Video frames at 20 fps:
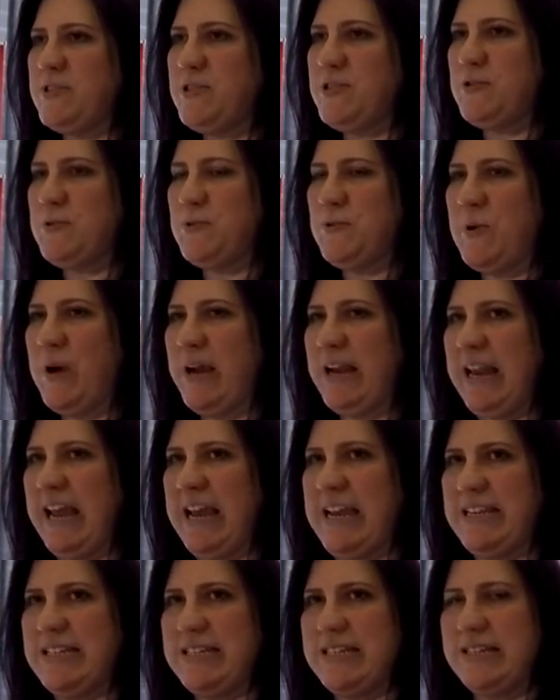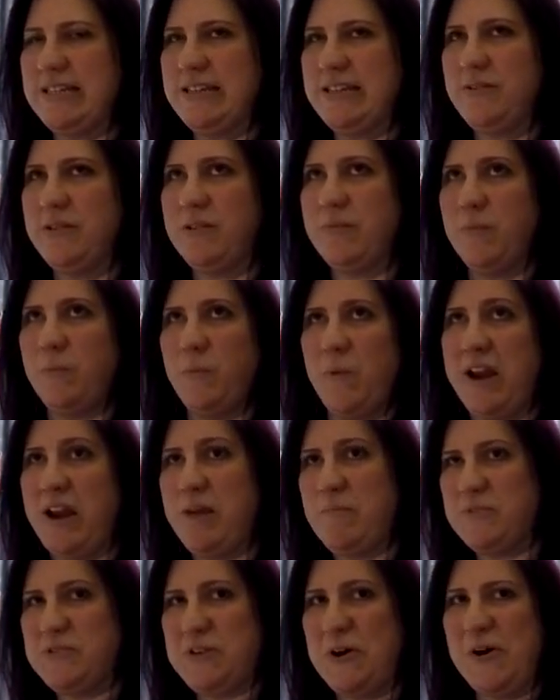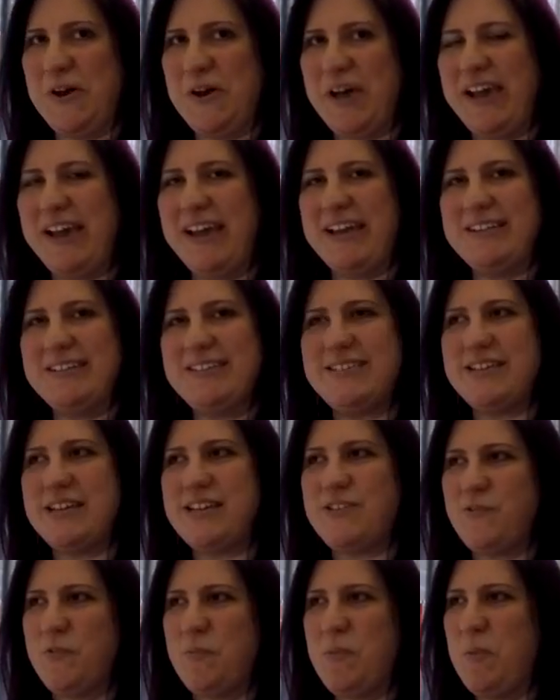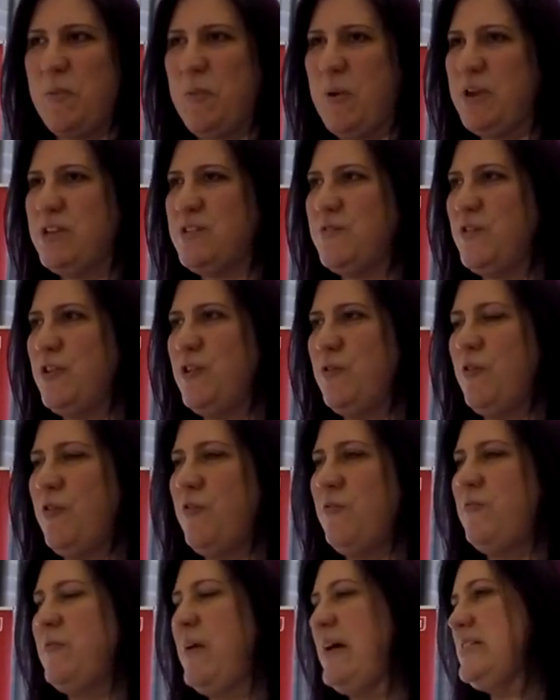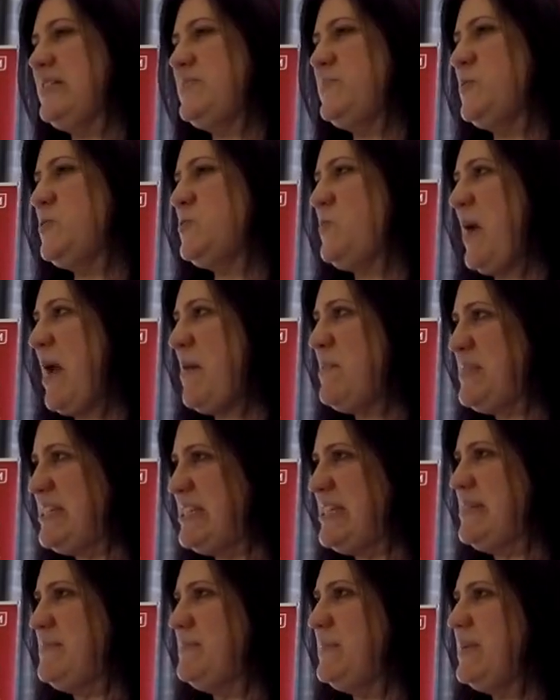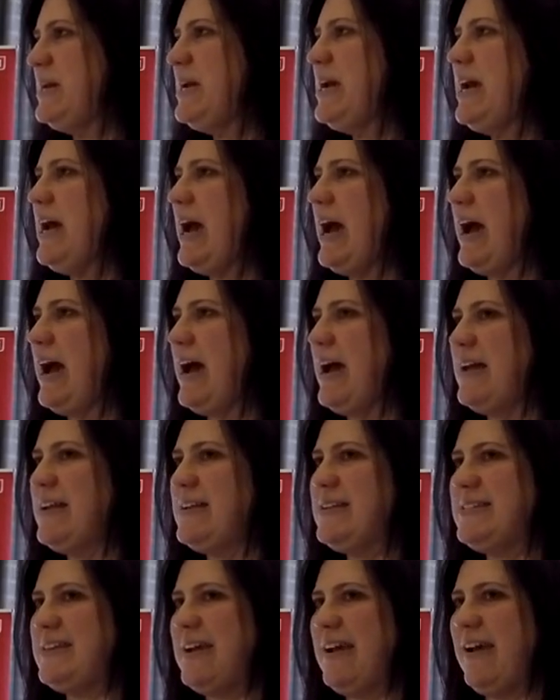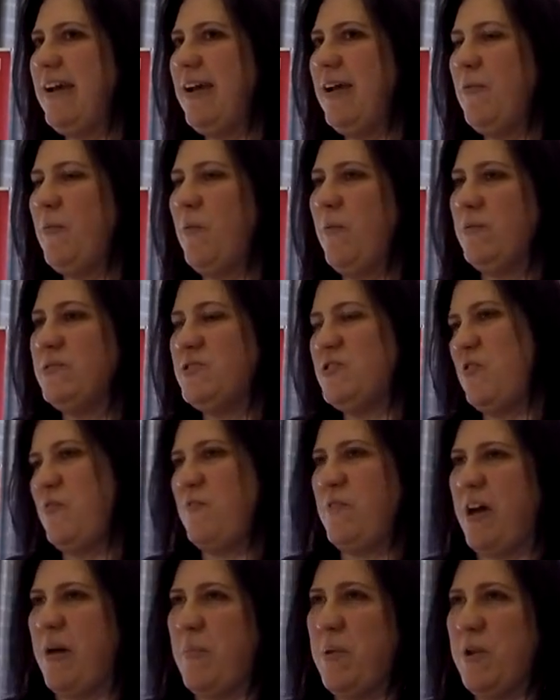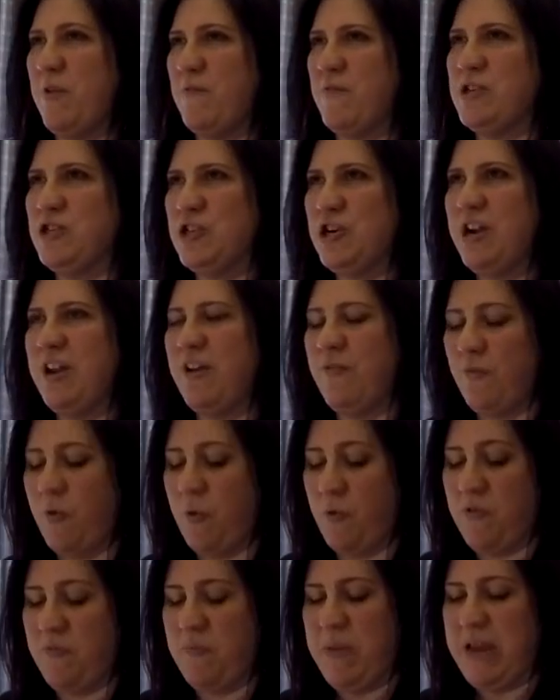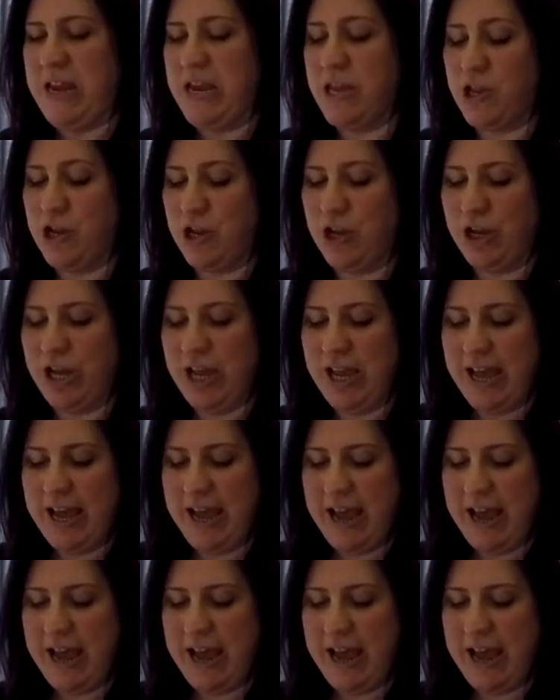So I'd like to, when I'm talking, it's from the point of view of, I suppose, web team and sort of a bit of a journey of what we've been through.